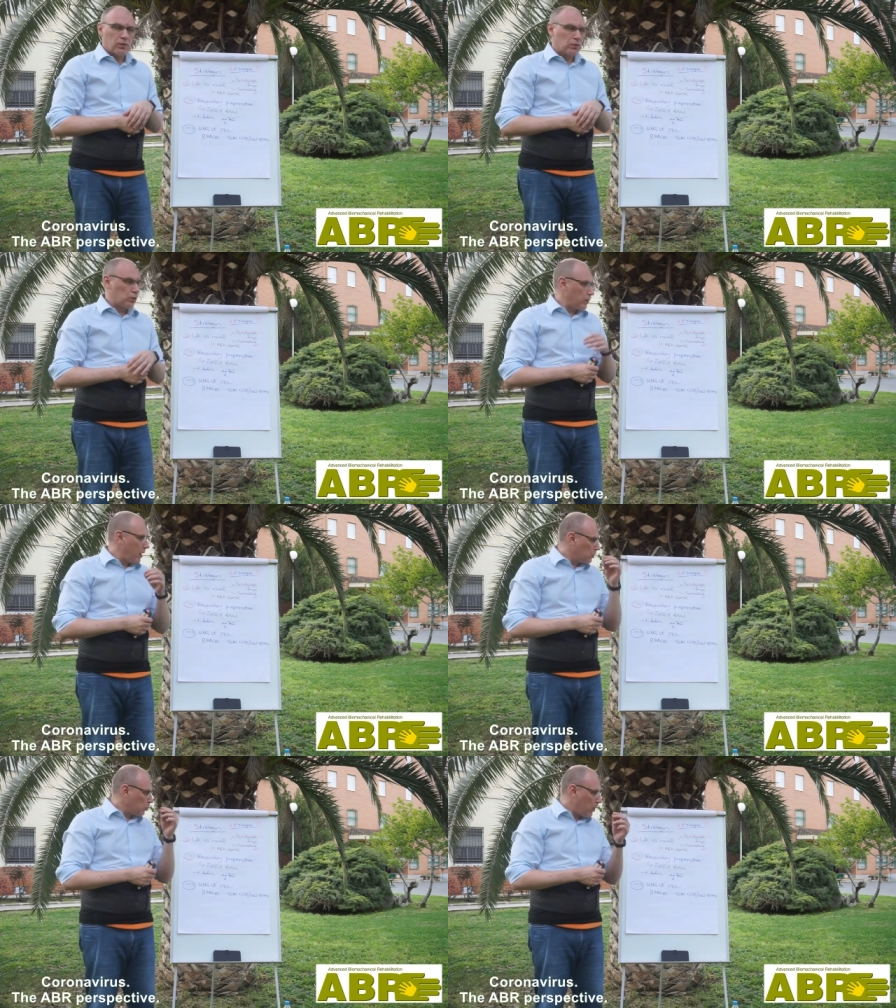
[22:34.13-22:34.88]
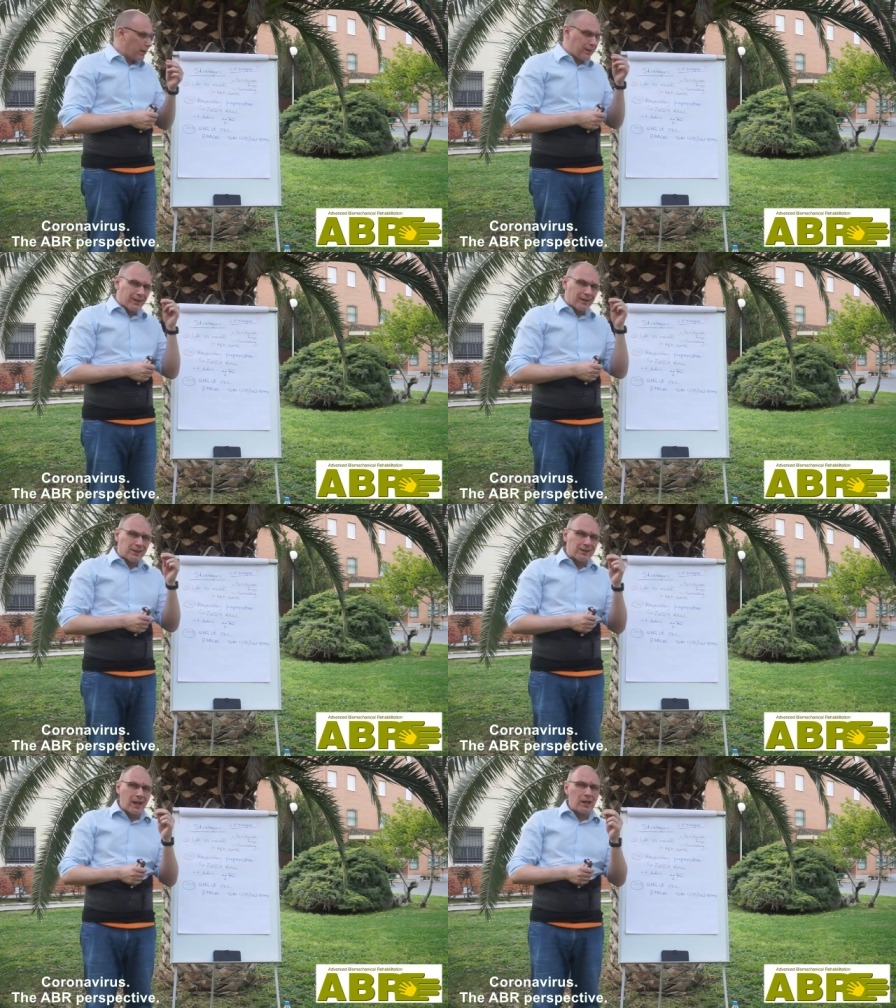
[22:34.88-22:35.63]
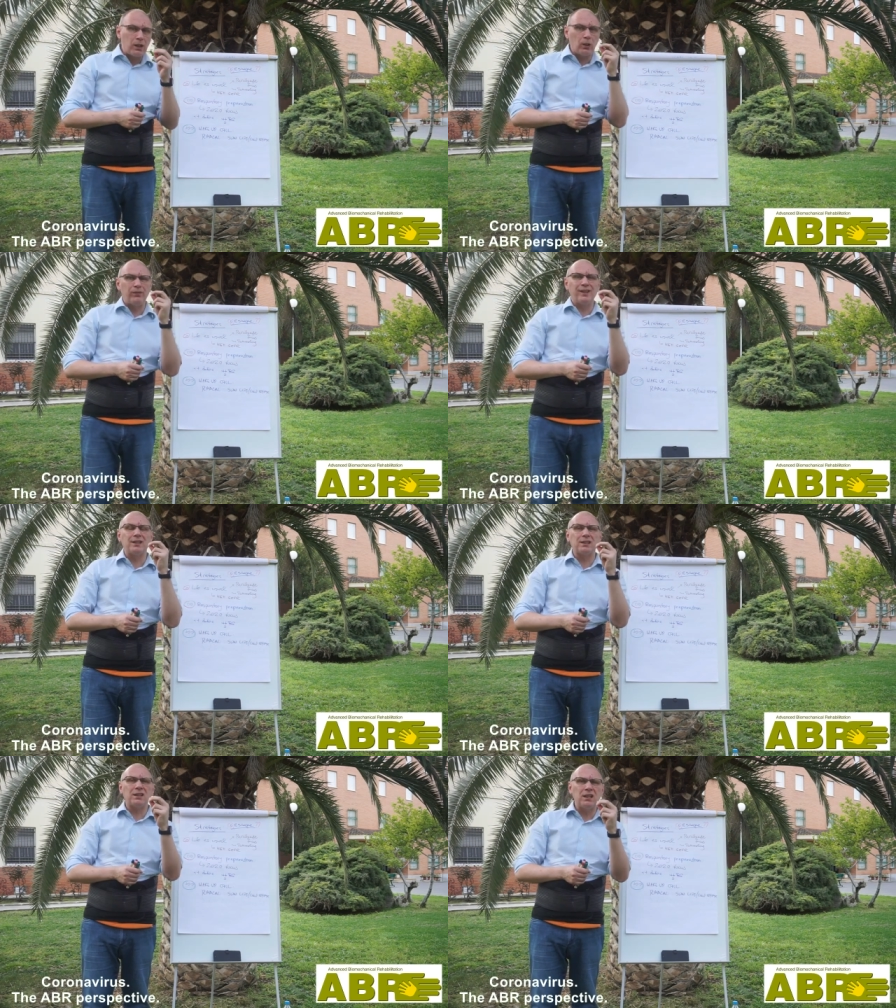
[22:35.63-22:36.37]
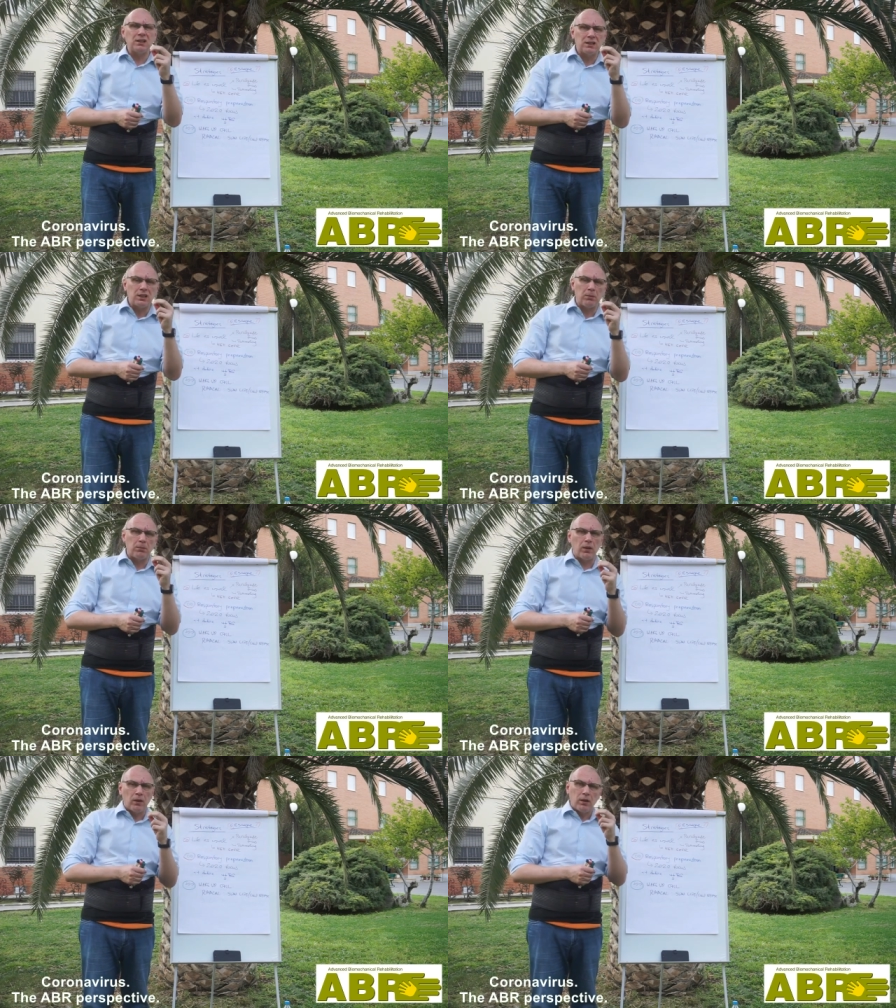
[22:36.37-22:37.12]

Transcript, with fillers: So that's why the understanding of the system